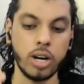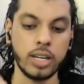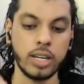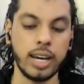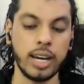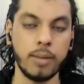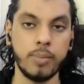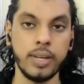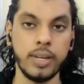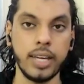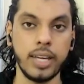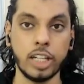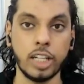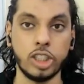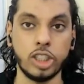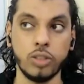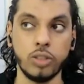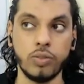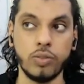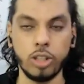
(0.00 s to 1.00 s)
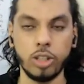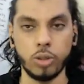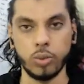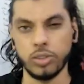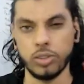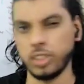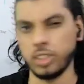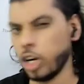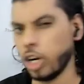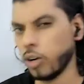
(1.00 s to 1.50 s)
can I be achieving
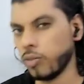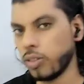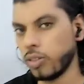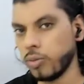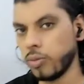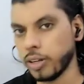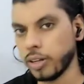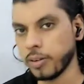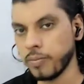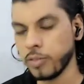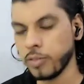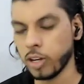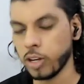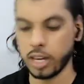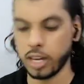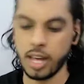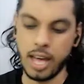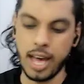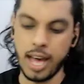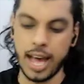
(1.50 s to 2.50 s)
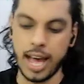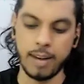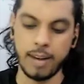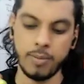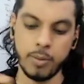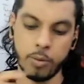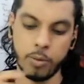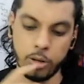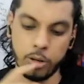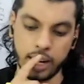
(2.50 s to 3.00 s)
towards the end of the week? Okay, I'll
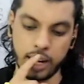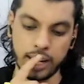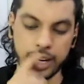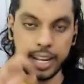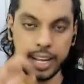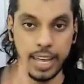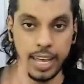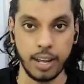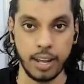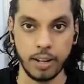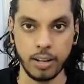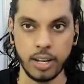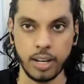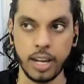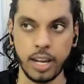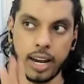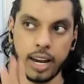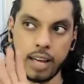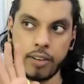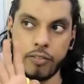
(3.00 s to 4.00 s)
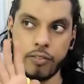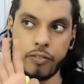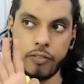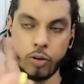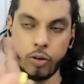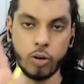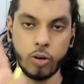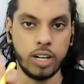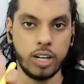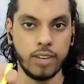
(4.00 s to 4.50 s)
be able to write A in like
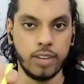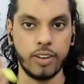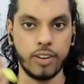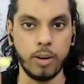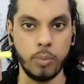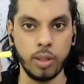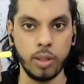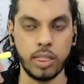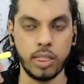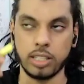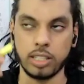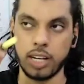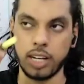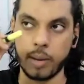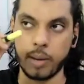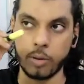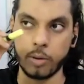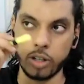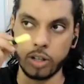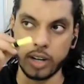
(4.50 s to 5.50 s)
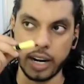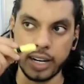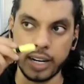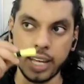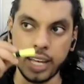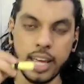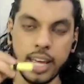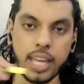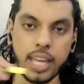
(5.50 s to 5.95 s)
4 different methods. Like I'm going to write